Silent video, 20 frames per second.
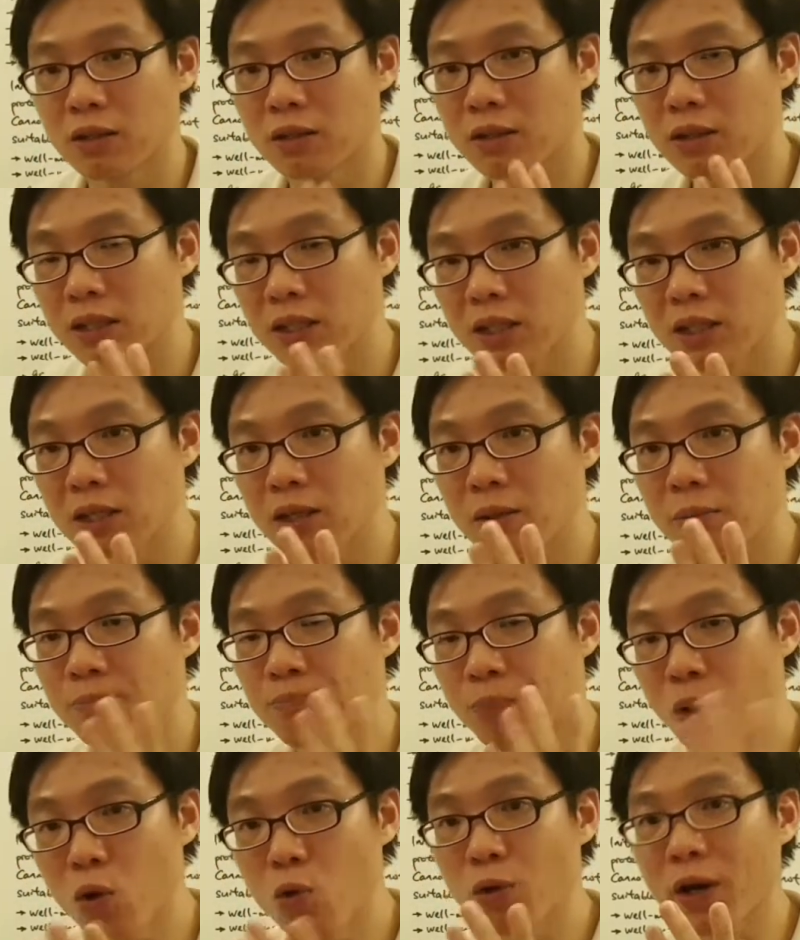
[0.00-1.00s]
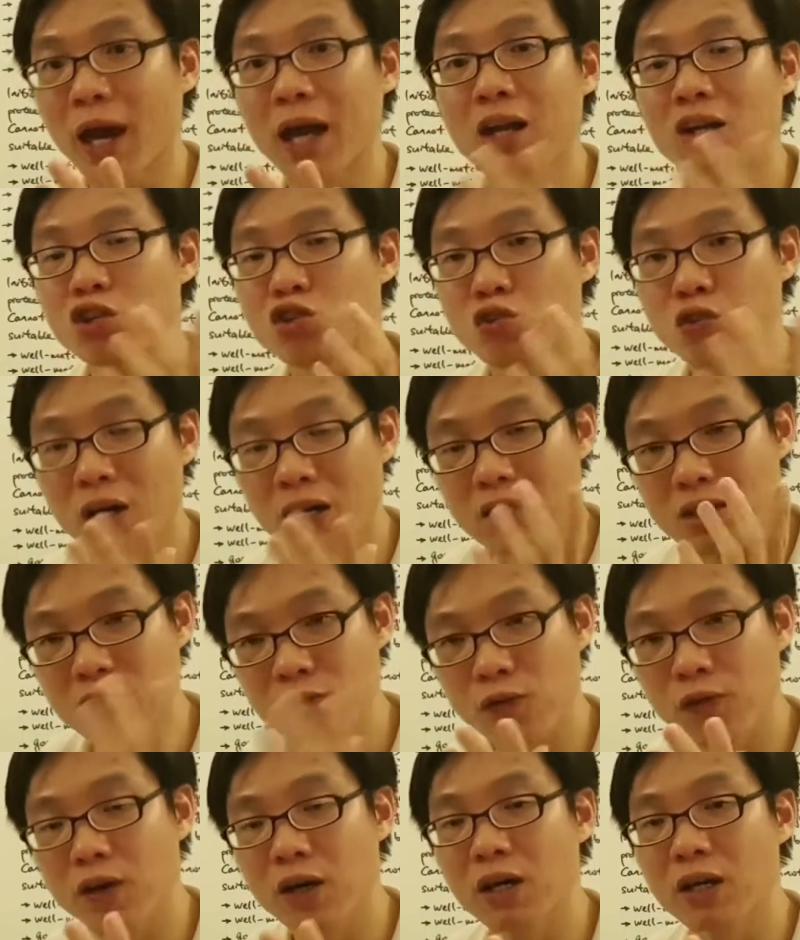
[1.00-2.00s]
the bow cannot
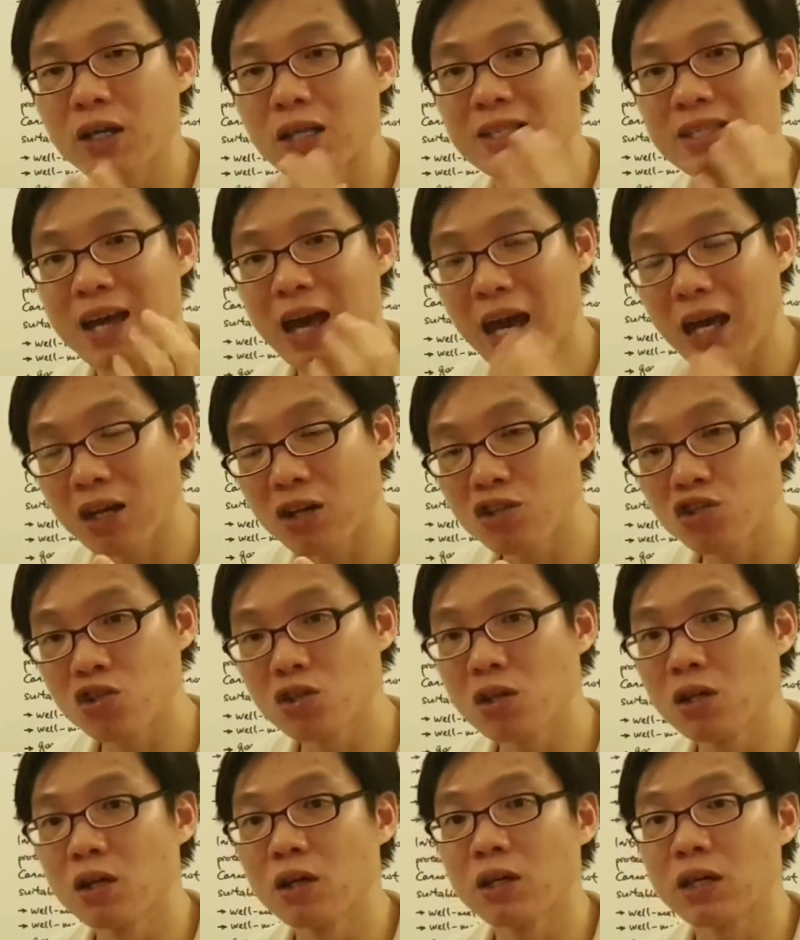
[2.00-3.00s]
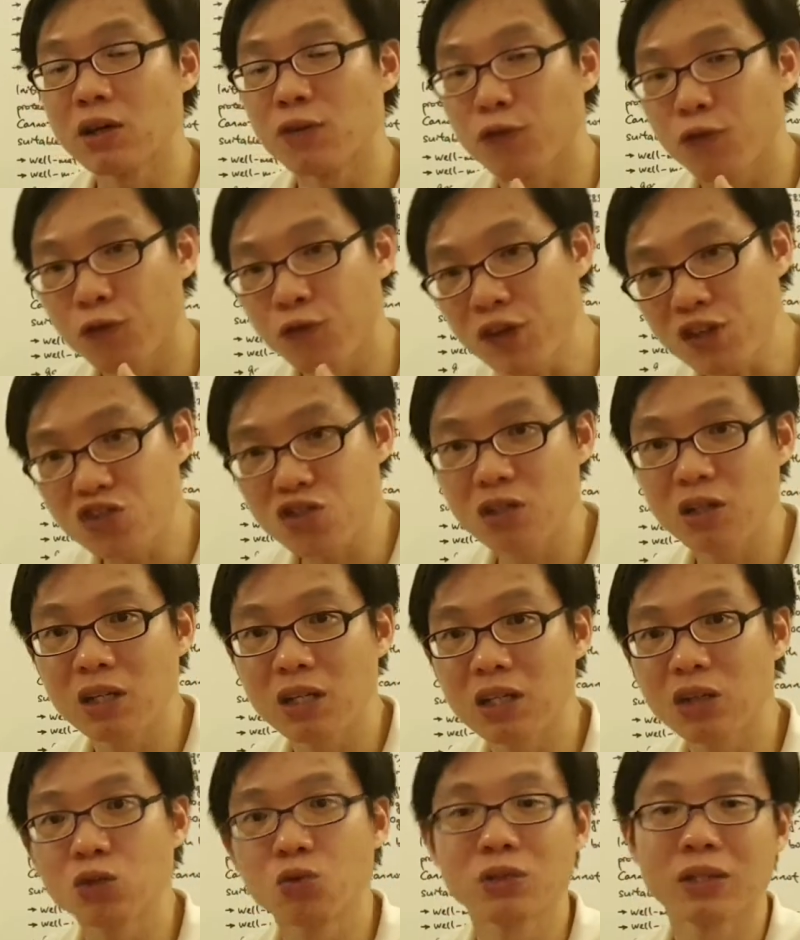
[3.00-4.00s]
transfer its energy
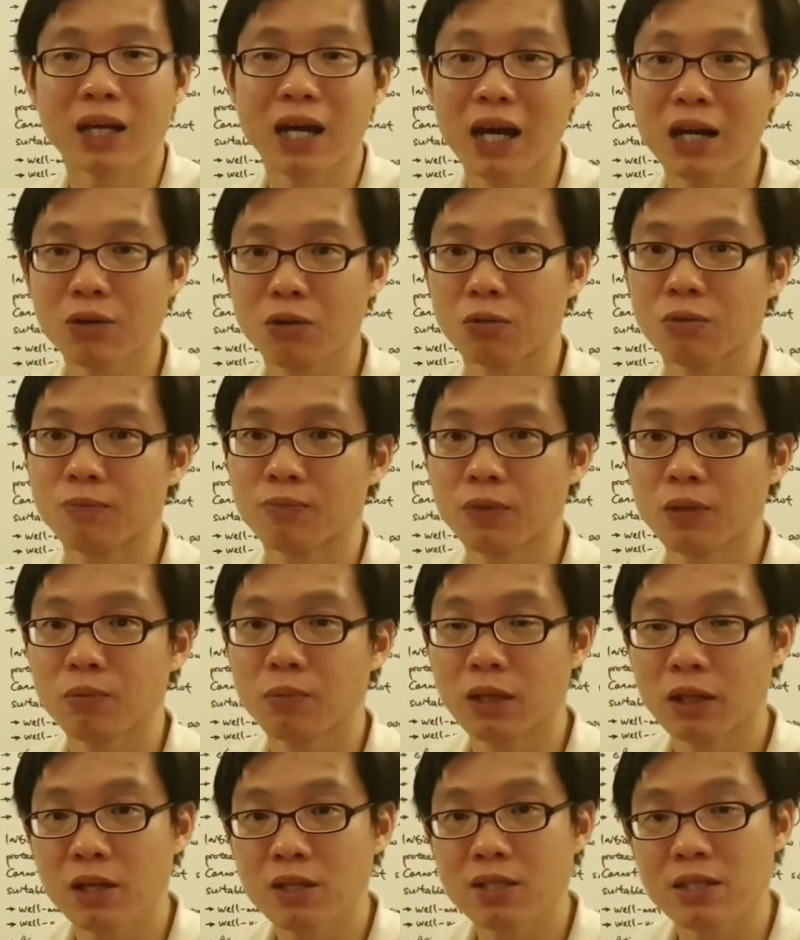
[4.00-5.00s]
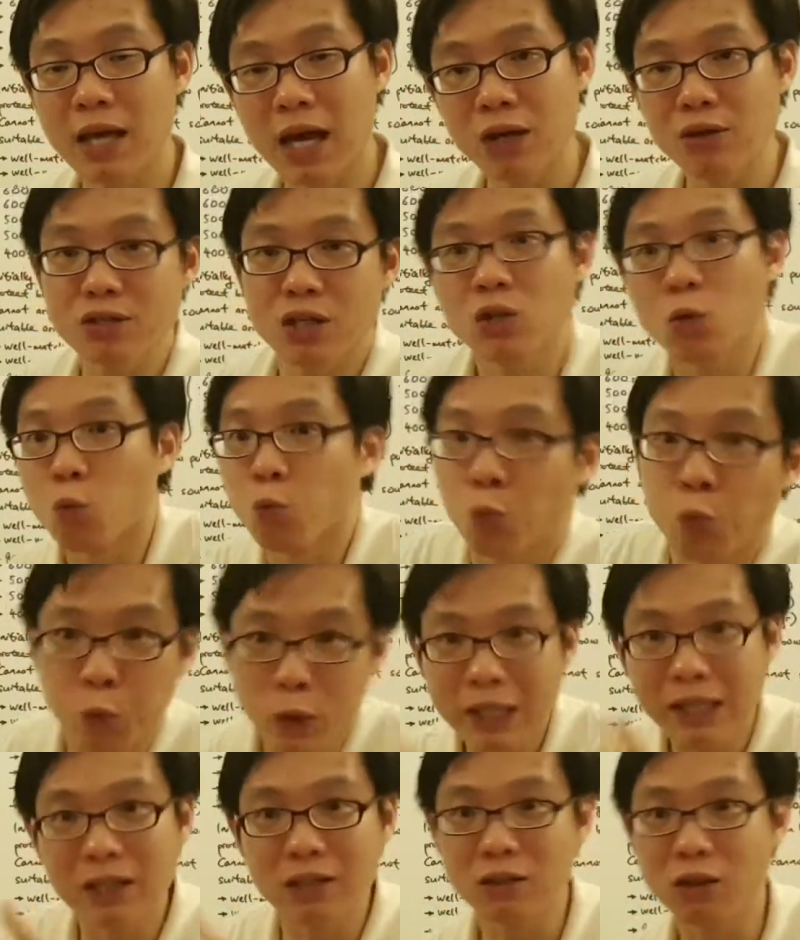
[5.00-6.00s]
efficiently to the arrow because the arrow is going to
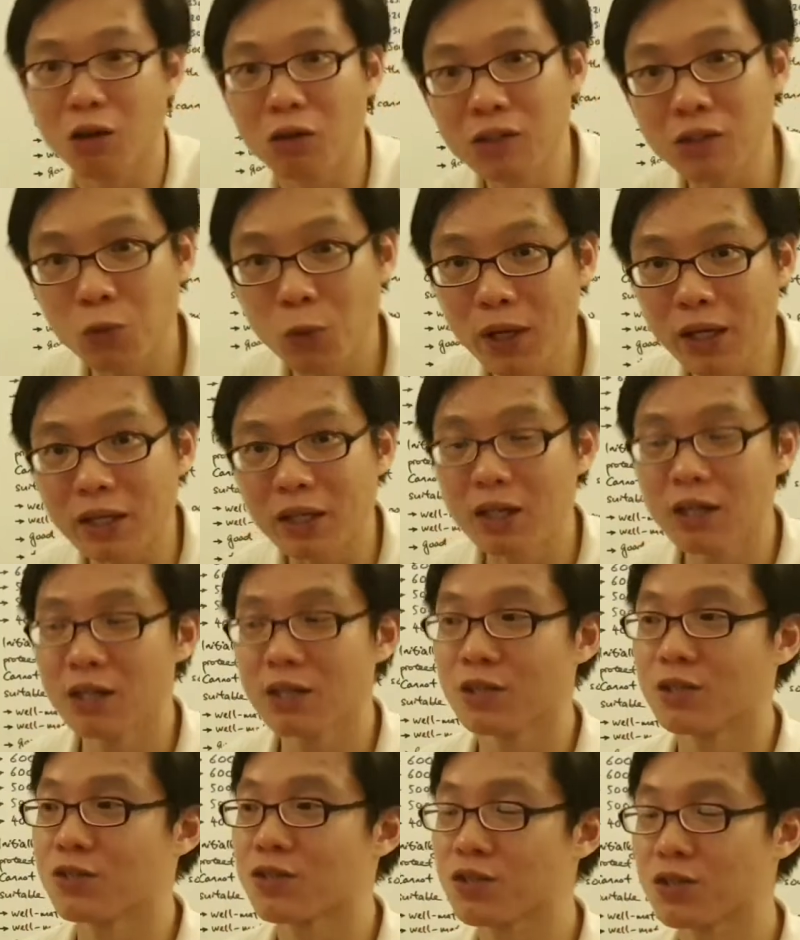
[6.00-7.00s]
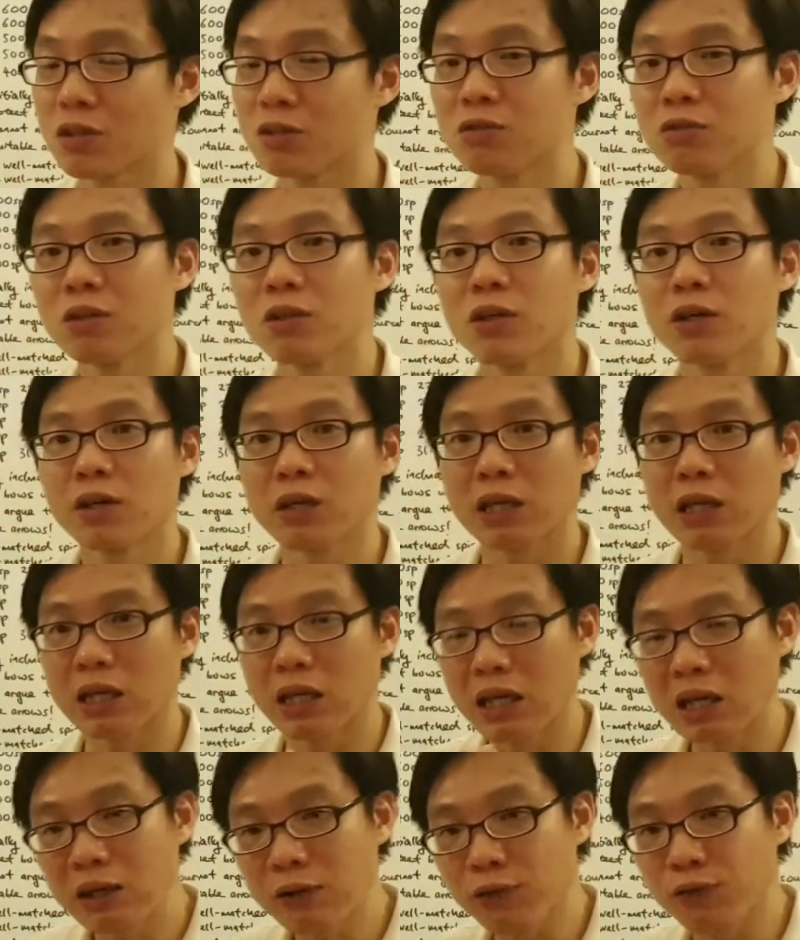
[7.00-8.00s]
wiggle all the way. So
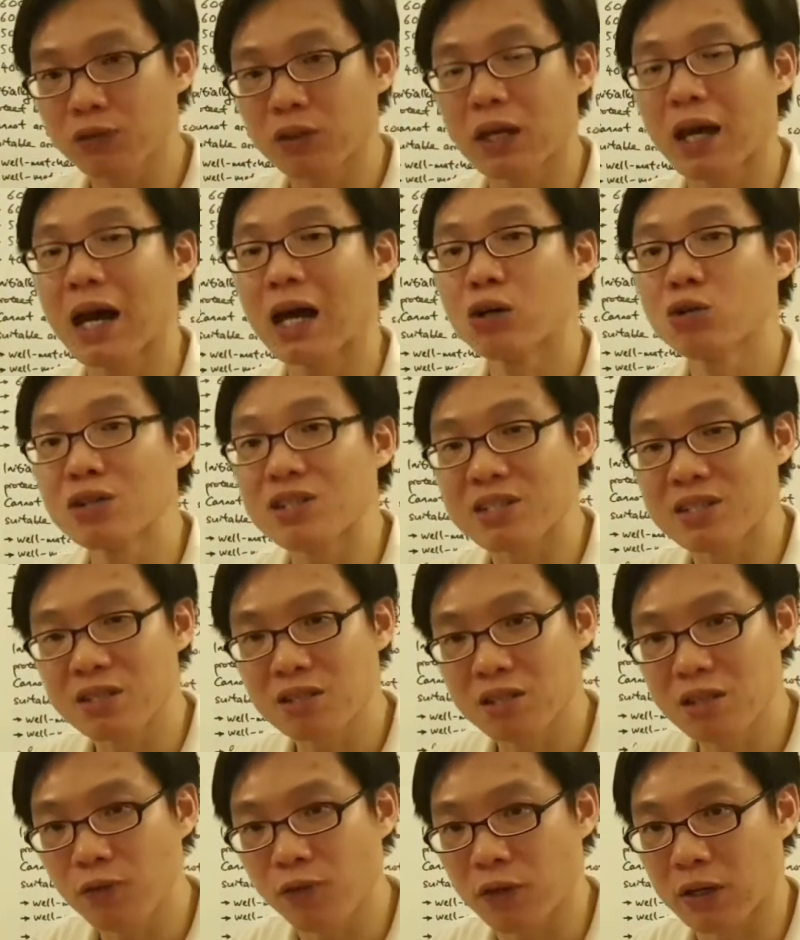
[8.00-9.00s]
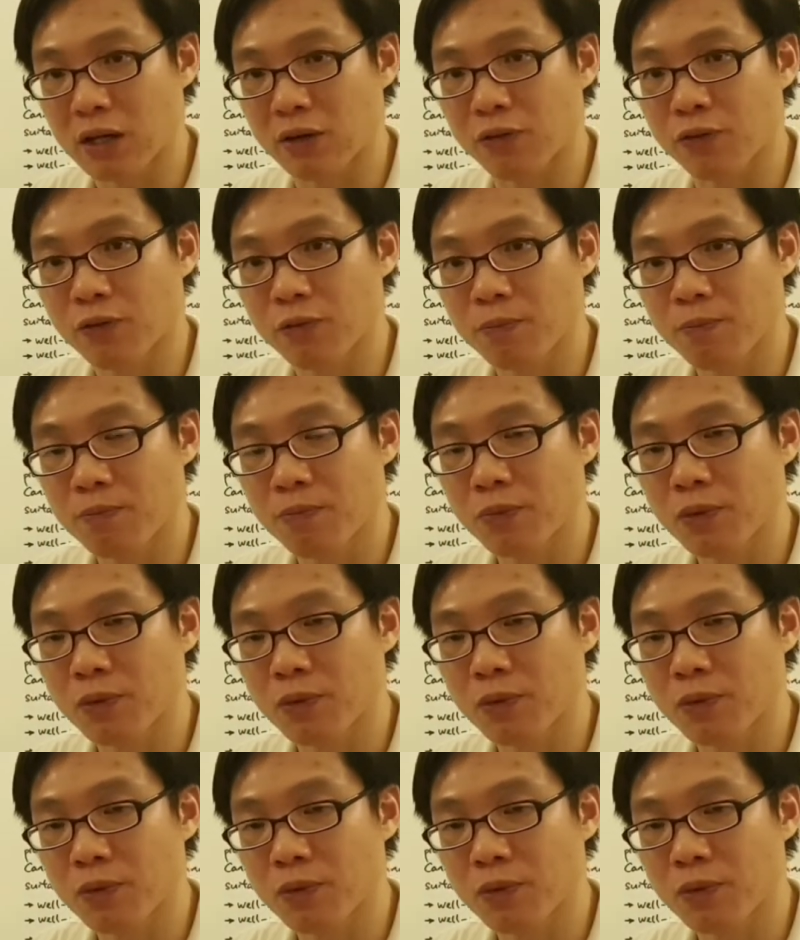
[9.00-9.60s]
if the arrow is stiff enough,